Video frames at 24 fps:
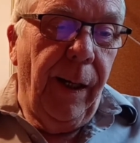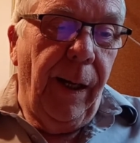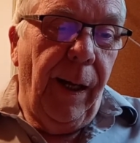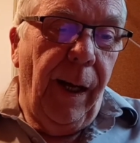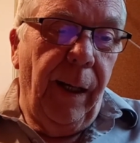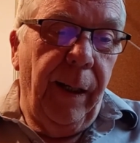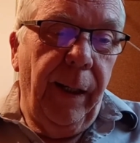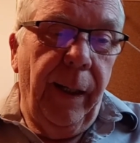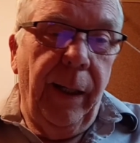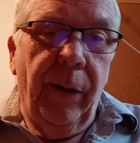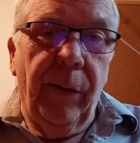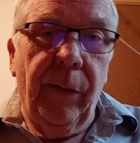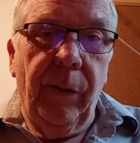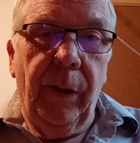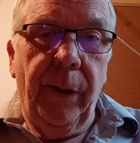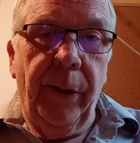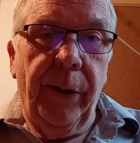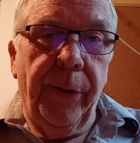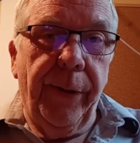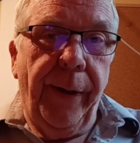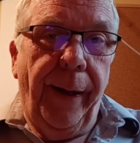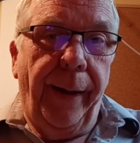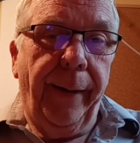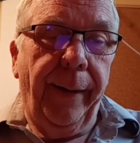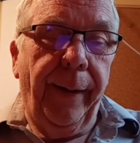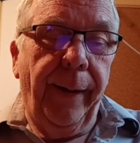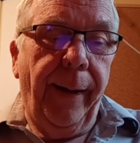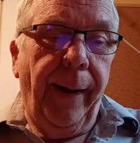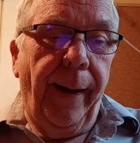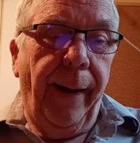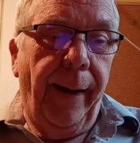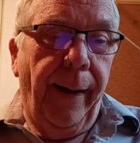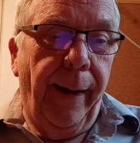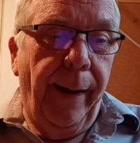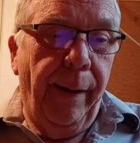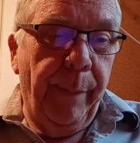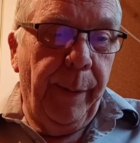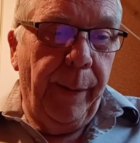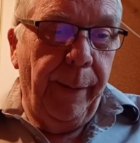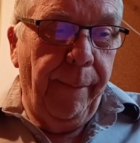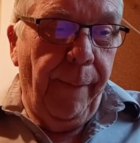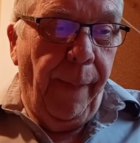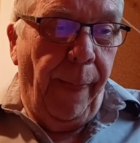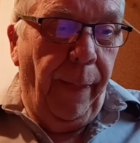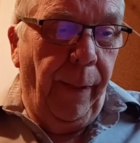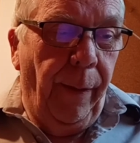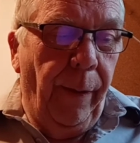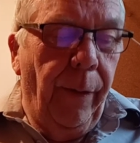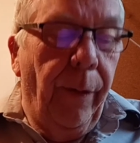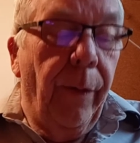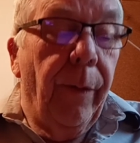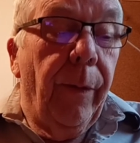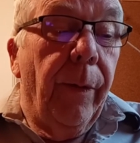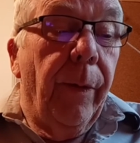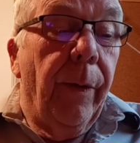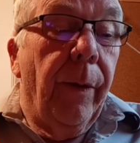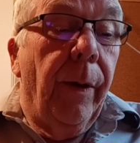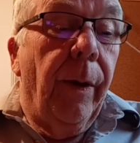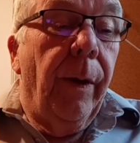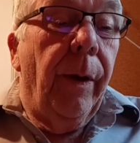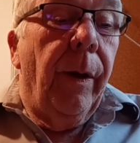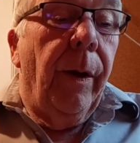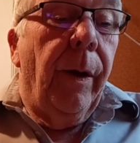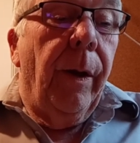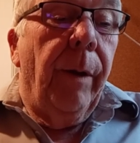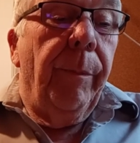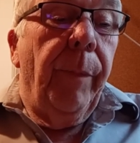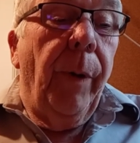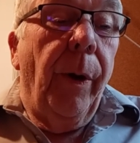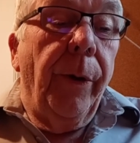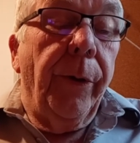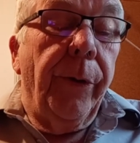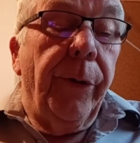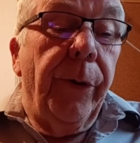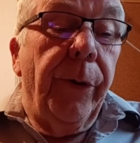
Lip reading: an elderly checker cab. Mind